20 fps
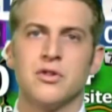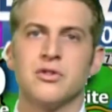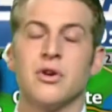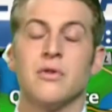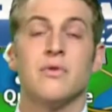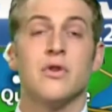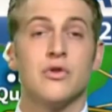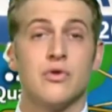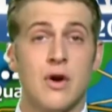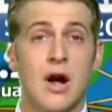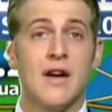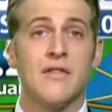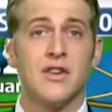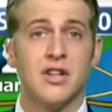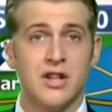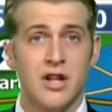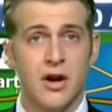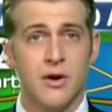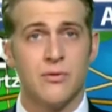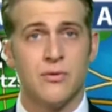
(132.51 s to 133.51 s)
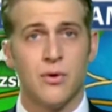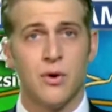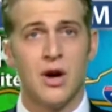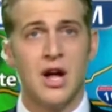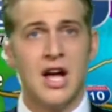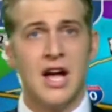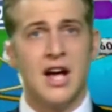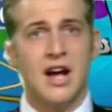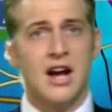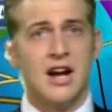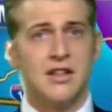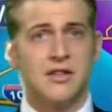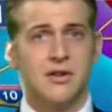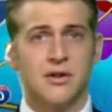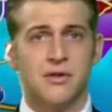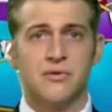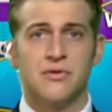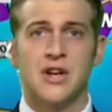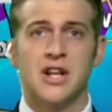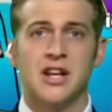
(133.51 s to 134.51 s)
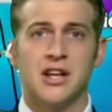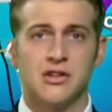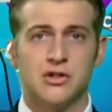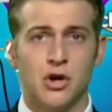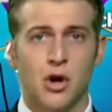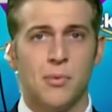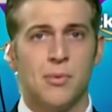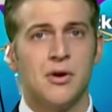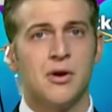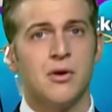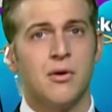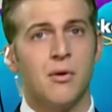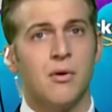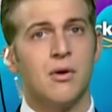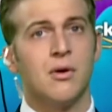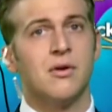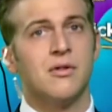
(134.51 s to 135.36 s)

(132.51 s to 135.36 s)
So if you're traveling there for either the Phoenix Open or